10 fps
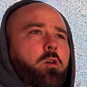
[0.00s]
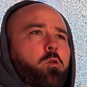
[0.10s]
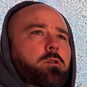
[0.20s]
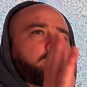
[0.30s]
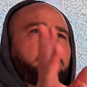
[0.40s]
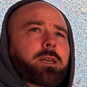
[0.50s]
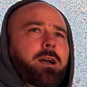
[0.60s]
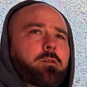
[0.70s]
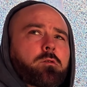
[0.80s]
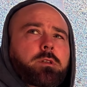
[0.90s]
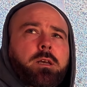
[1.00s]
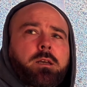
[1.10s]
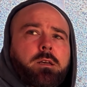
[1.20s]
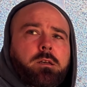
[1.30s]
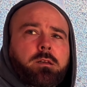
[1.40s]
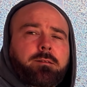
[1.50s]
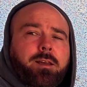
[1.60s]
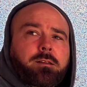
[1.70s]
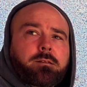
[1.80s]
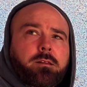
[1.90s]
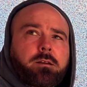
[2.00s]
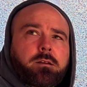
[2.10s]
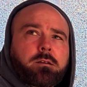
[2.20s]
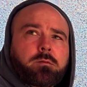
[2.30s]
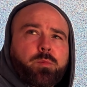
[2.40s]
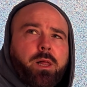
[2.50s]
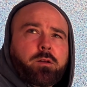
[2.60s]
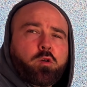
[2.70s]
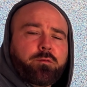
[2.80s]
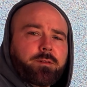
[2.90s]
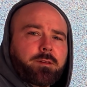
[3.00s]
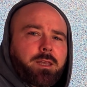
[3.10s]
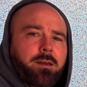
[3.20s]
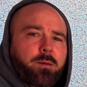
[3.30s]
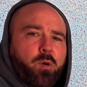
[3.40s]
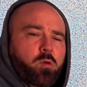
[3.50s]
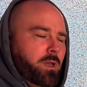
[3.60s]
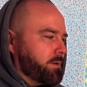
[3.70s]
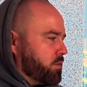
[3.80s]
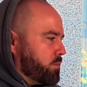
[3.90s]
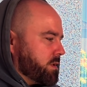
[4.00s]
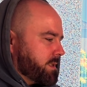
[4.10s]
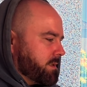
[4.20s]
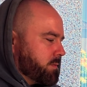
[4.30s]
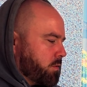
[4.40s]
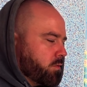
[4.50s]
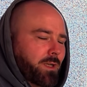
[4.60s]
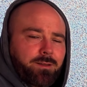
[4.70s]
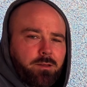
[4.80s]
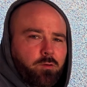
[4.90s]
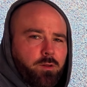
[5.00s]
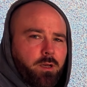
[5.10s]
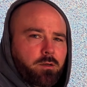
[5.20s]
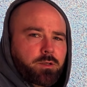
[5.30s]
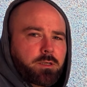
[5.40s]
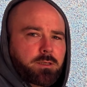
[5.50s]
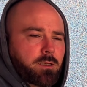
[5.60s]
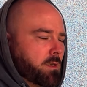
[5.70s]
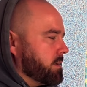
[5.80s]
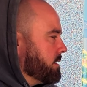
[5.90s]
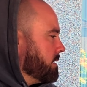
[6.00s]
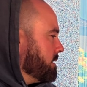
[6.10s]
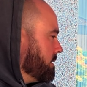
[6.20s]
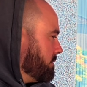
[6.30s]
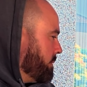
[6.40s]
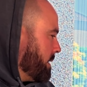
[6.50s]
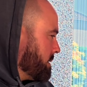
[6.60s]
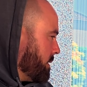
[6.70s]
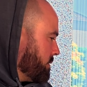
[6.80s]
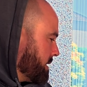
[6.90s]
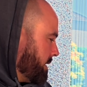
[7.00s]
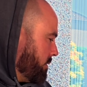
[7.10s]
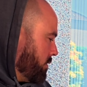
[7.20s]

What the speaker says: I was going to carry on taking the ply off and get the bulkhead out, but since we're already doing the arches, we may as well just keep